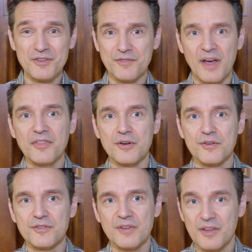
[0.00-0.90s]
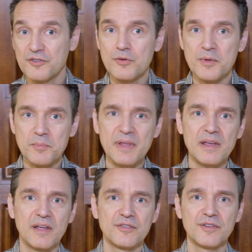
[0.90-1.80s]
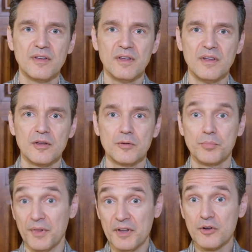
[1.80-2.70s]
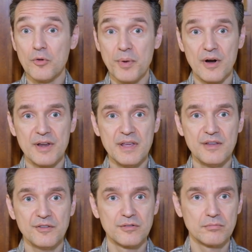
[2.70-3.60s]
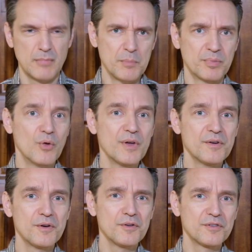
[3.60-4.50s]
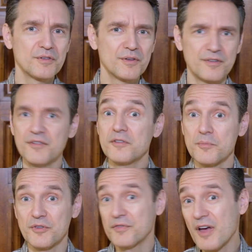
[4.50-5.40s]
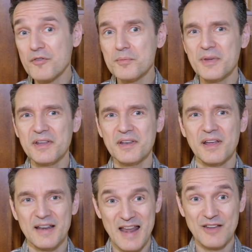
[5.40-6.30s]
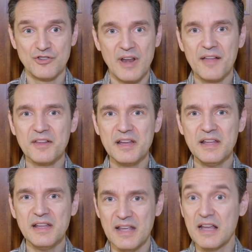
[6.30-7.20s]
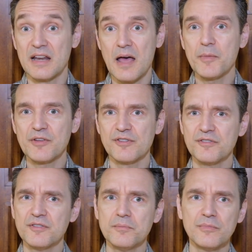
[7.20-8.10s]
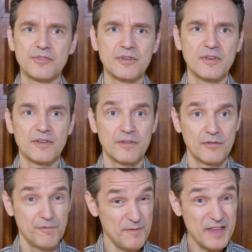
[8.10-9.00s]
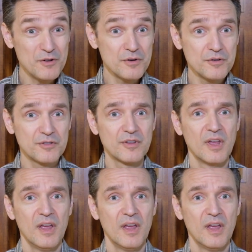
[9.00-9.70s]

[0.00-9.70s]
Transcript: of others as human beings? Political parties, employers, systems of government, nationality, economic systems, fears?